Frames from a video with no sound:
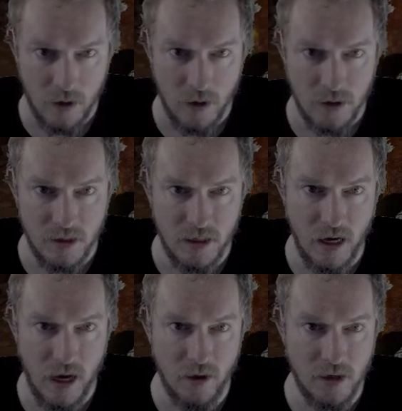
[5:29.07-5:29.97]
See
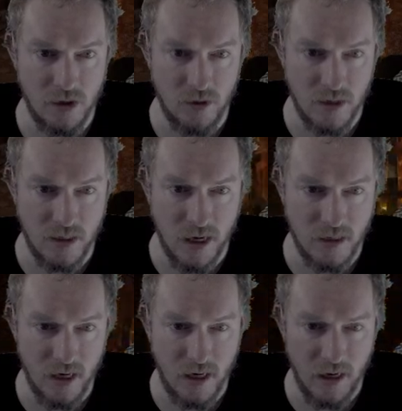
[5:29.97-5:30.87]
how this one's not
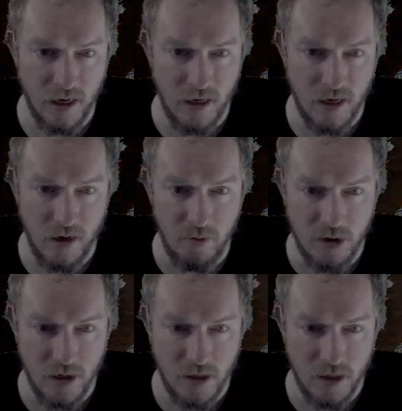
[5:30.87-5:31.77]
taking any
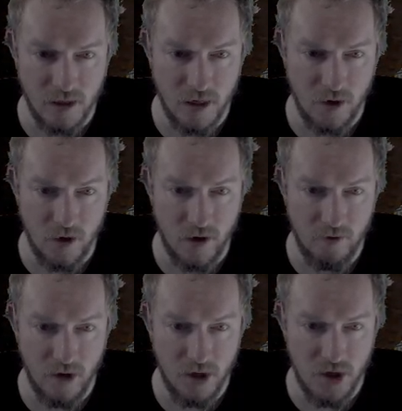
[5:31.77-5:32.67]
damage? That's because I don't have
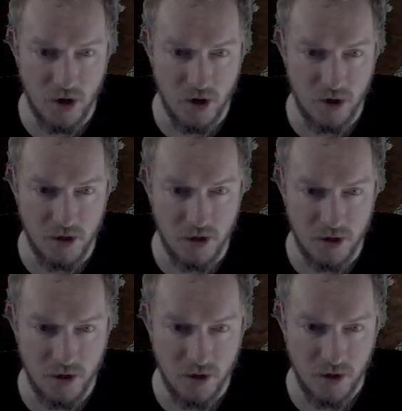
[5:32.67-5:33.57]
any
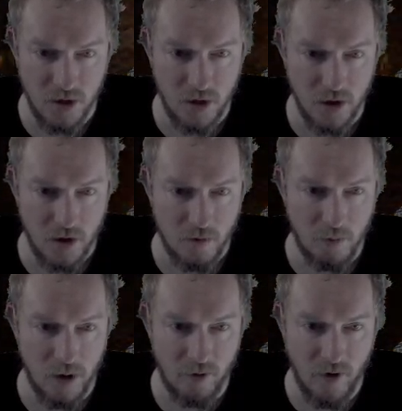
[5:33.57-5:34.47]
charges.
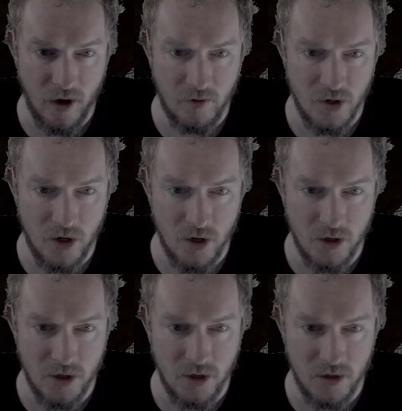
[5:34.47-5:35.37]
But if I have
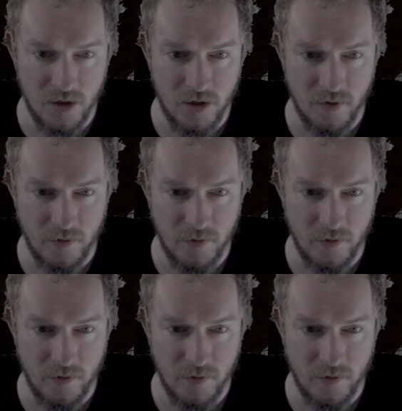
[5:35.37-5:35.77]
charges,